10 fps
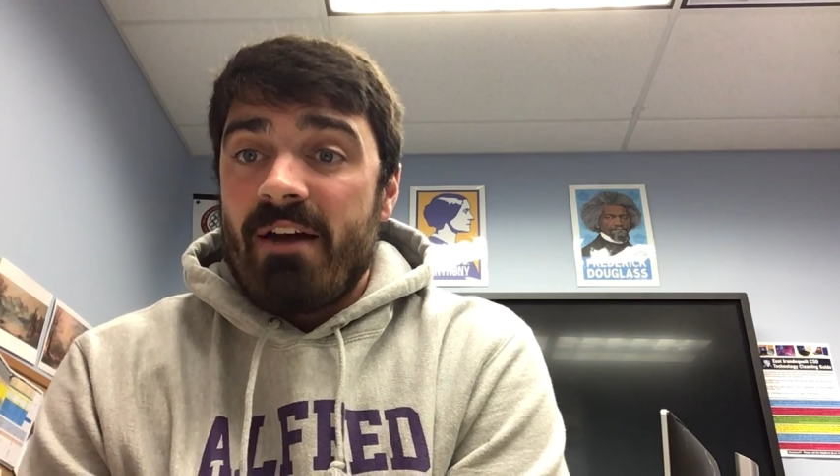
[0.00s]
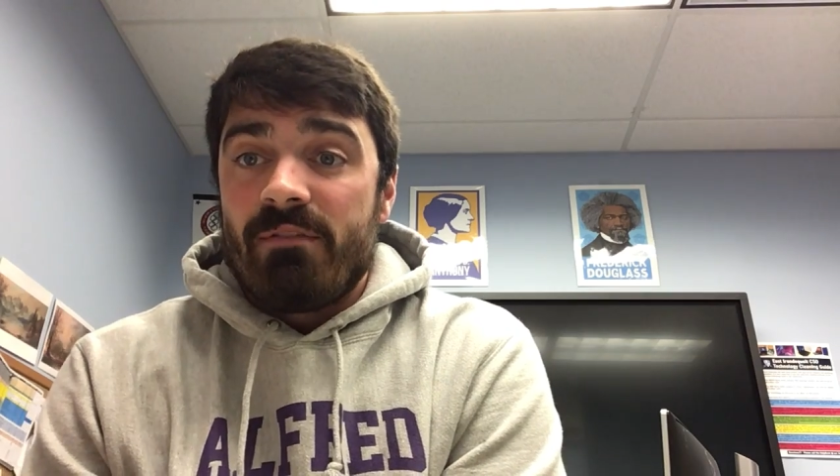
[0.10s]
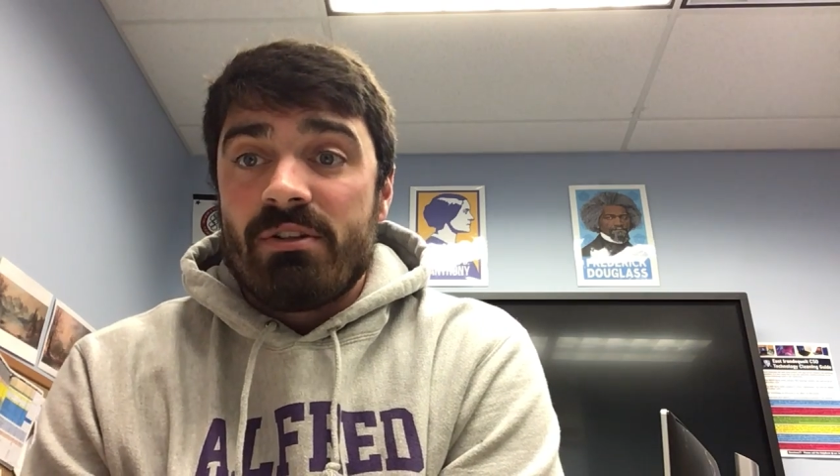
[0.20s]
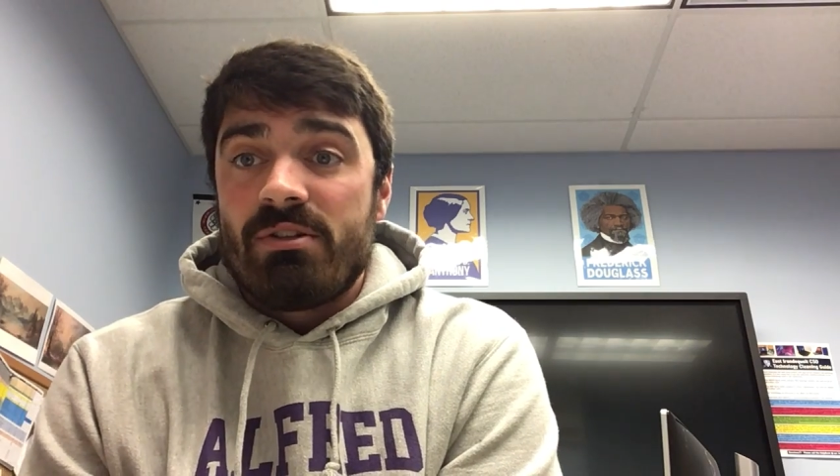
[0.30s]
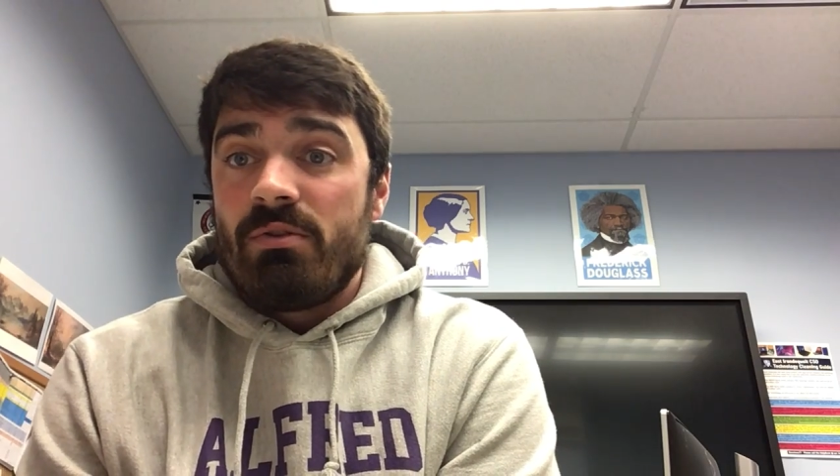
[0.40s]

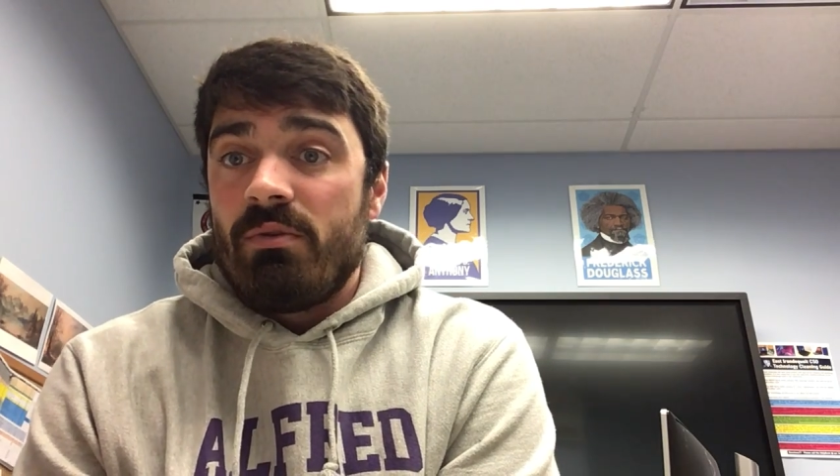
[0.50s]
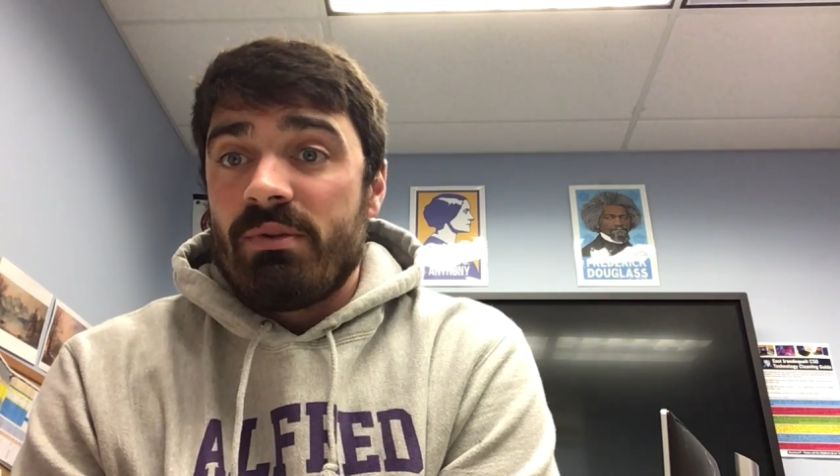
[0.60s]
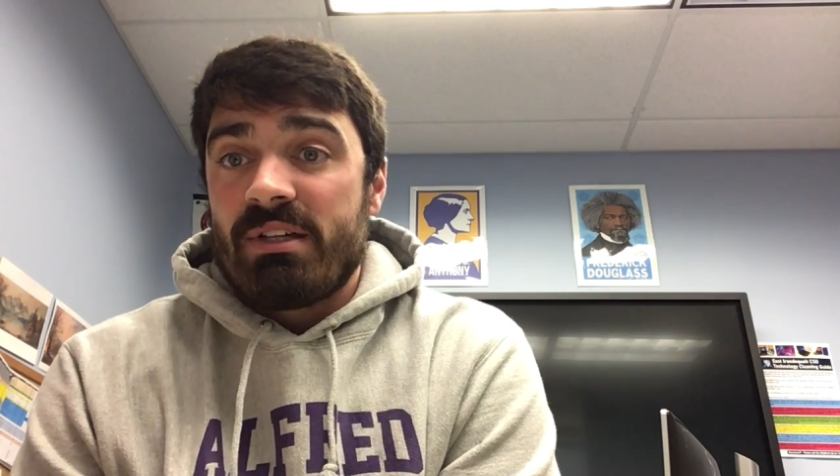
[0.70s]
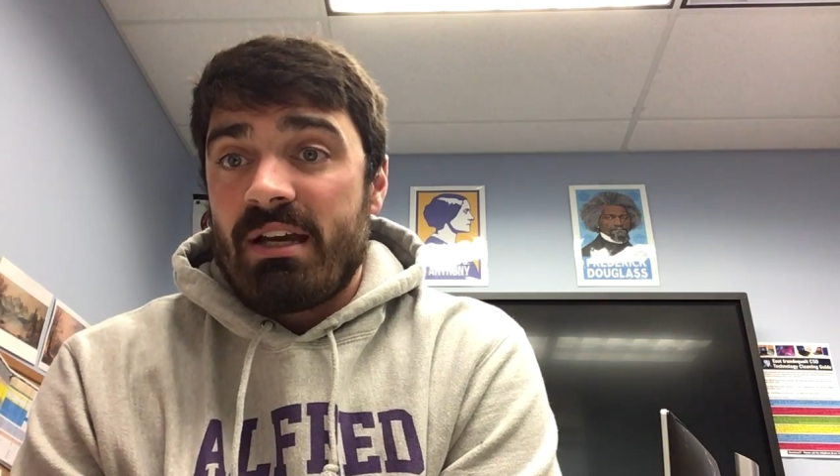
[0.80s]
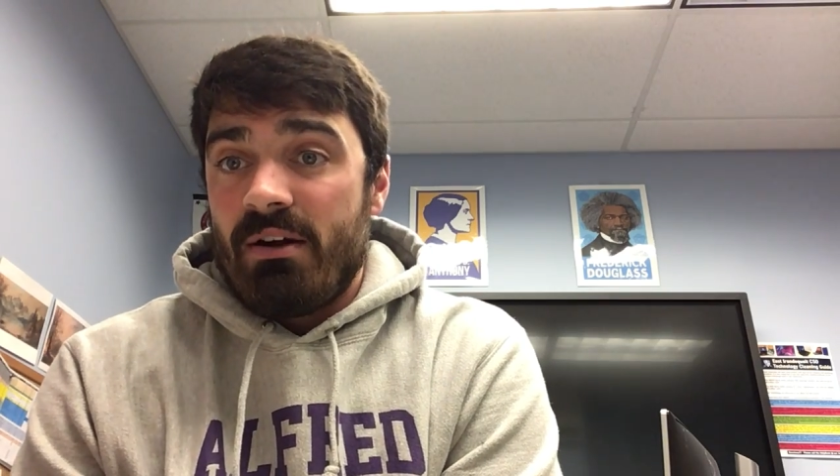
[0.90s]
every student
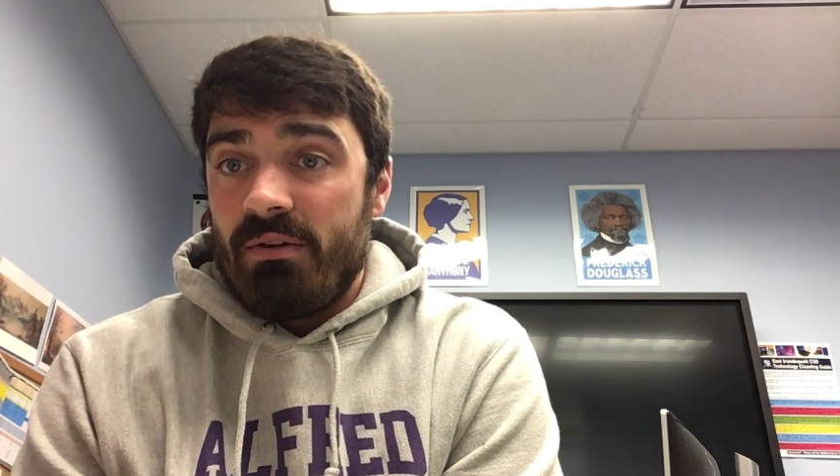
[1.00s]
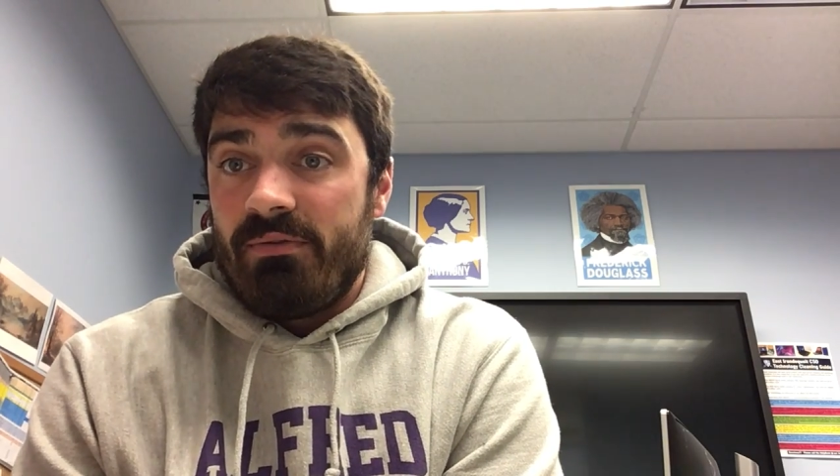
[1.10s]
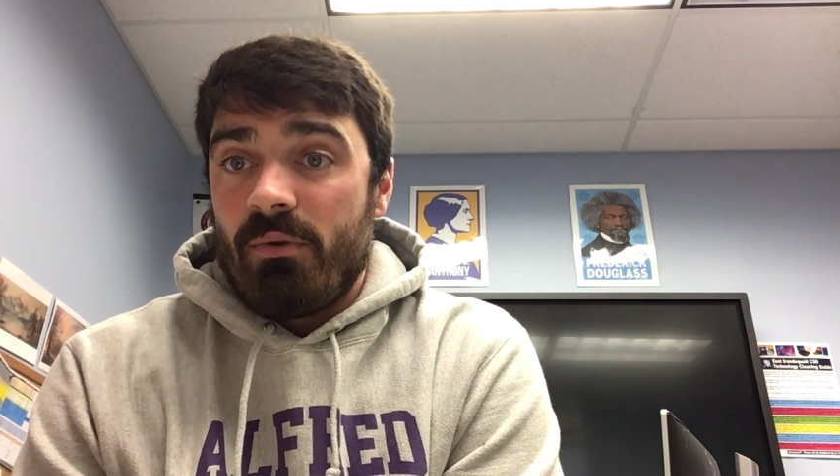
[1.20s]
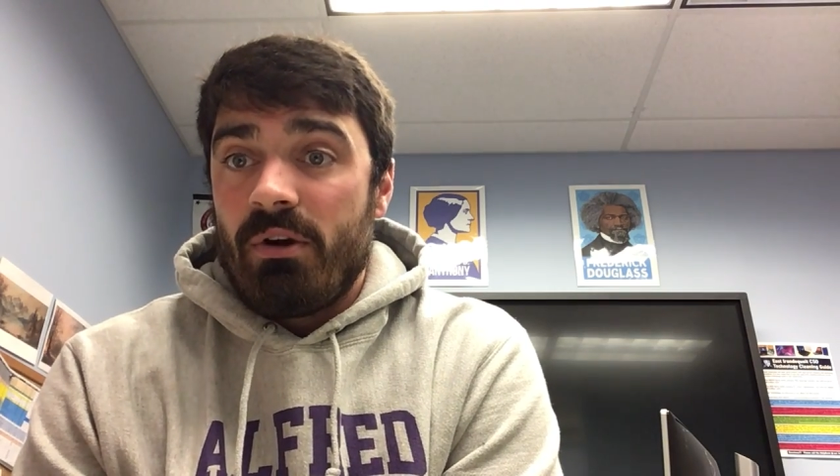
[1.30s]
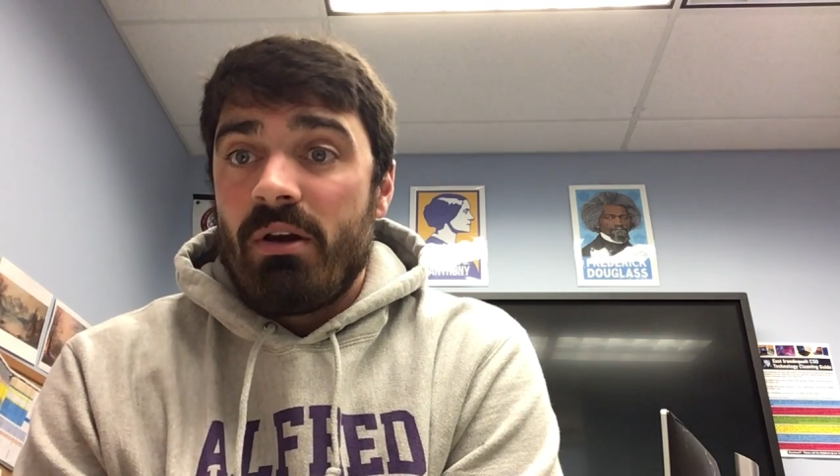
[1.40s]
was
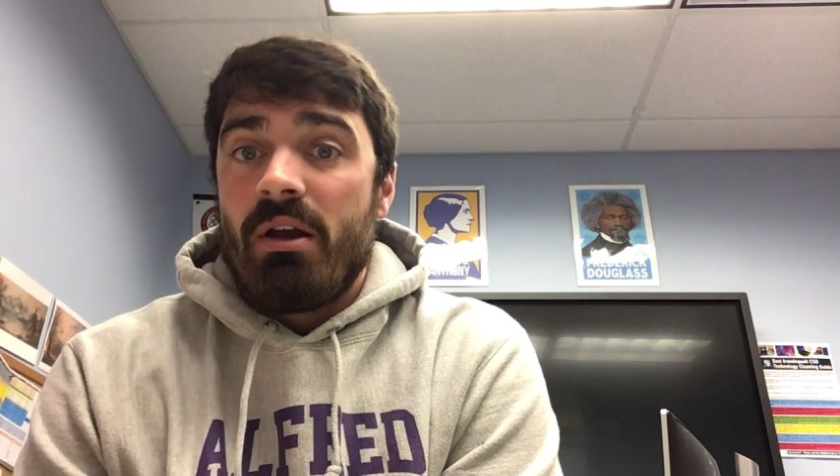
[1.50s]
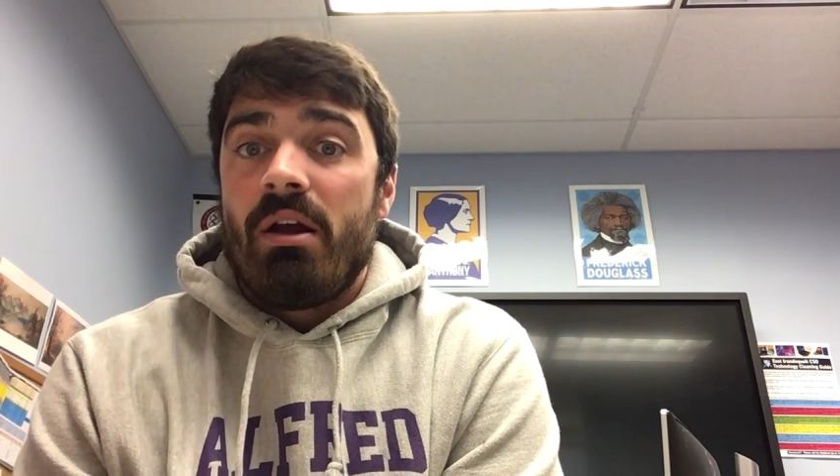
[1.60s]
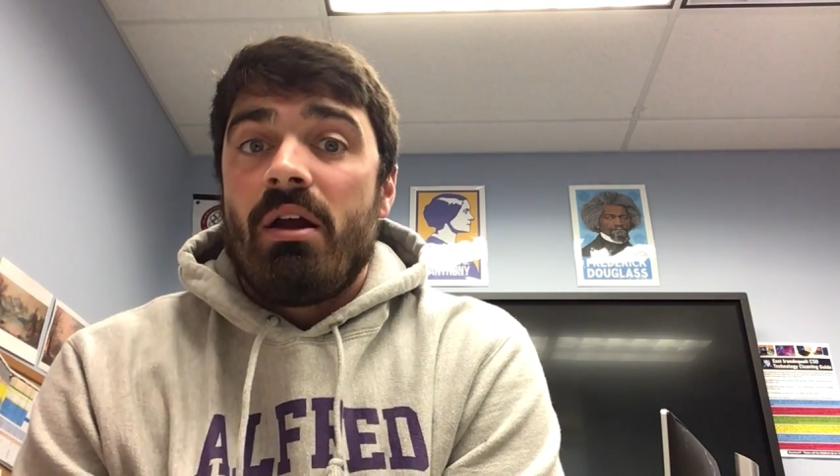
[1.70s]
accounted for.